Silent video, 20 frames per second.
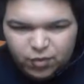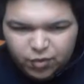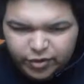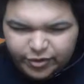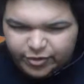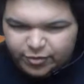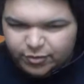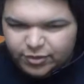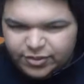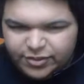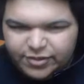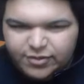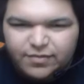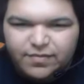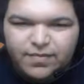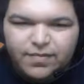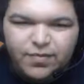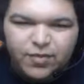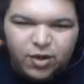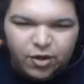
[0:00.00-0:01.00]
Nick, was it?
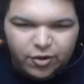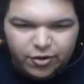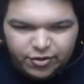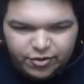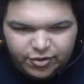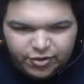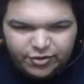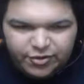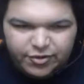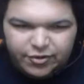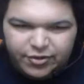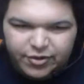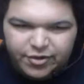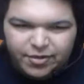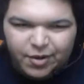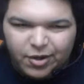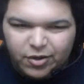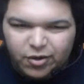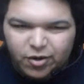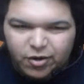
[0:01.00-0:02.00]
I heard you entertained
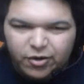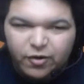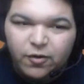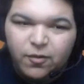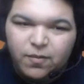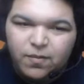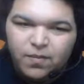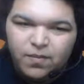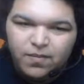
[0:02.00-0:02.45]
my daughter.